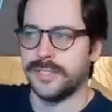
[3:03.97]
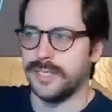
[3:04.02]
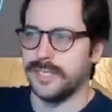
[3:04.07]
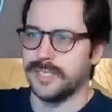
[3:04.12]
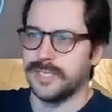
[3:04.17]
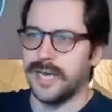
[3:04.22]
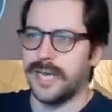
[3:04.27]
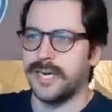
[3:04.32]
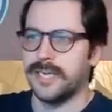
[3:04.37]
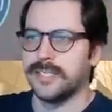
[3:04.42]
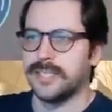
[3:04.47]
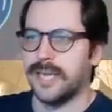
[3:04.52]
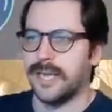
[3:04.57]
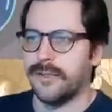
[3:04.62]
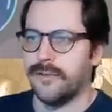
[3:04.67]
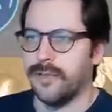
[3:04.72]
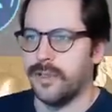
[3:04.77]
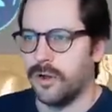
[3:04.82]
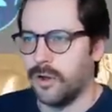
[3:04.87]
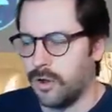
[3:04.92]
is not
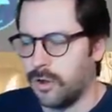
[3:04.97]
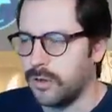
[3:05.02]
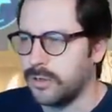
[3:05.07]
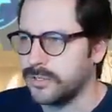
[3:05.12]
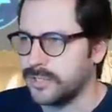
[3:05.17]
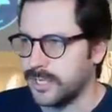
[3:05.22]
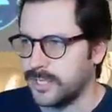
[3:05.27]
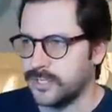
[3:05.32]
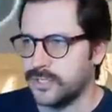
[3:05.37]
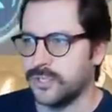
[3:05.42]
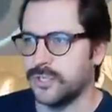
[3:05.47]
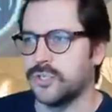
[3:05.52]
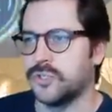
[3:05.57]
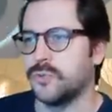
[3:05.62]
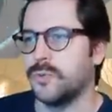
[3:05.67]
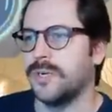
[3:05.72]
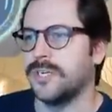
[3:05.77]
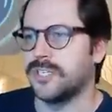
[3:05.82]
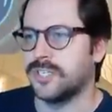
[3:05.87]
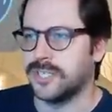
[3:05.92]
exactly an ult. It's to
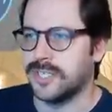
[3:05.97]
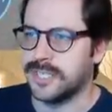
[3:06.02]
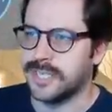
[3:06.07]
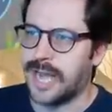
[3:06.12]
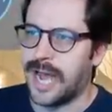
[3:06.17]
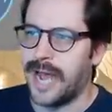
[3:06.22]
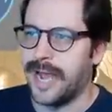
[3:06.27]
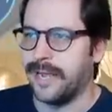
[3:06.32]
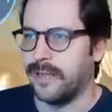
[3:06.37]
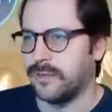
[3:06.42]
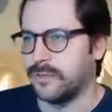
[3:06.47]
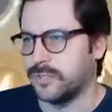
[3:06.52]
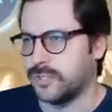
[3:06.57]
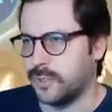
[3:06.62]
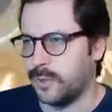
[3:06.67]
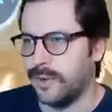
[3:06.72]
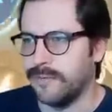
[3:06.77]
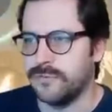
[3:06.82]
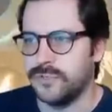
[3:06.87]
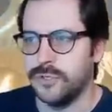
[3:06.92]
switch styles. So
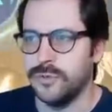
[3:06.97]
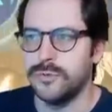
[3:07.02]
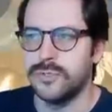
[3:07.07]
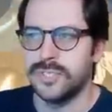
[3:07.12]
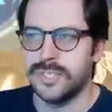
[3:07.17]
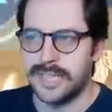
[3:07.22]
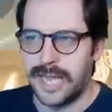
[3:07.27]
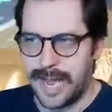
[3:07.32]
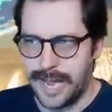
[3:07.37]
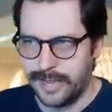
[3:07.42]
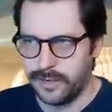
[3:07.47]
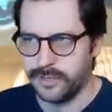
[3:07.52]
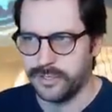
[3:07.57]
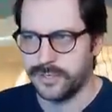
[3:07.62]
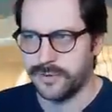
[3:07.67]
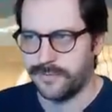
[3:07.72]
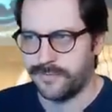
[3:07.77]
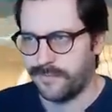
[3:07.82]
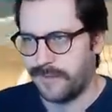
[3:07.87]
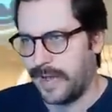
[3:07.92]
you have two styles
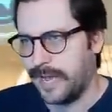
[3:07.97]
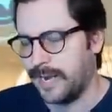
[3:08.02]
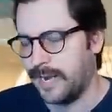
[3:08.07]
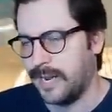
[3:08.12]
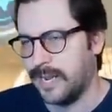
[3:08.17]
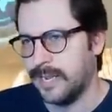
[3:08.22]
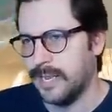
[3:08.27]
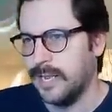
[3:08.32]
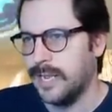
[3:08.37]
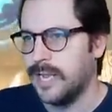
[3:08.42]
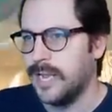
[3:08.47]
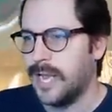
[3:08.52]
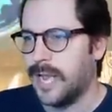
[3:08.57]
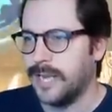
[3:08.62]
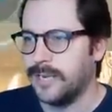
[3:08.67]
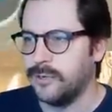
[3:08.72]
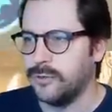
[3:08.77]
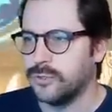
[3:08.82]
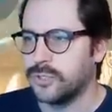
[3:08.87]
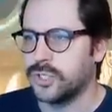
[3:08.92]
of fighting,
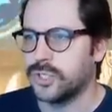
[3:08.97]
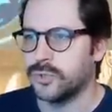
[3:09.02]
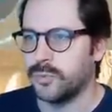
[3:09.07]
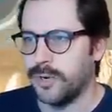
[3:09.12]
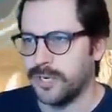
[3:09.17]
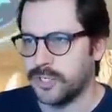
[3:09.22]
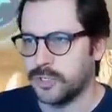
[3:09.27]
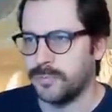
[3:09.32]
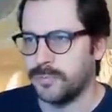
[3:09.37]
and you switch